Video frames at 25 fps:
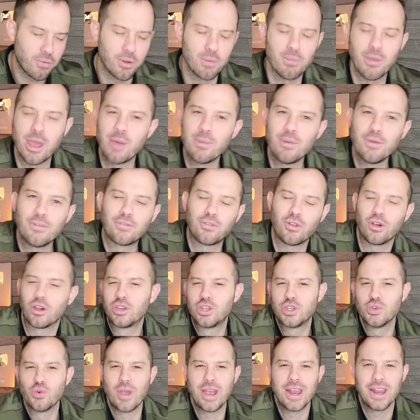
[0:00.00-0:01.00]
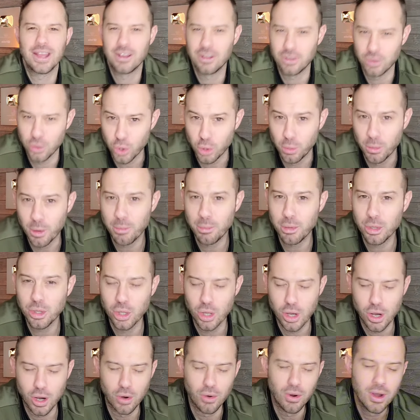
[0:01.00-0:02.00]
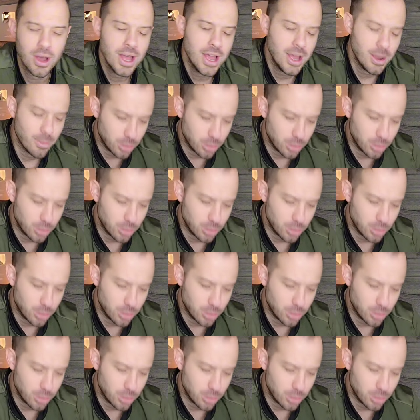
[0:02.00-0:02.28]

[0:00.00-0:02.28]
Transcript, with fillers: we may be fluctuating a little bit below,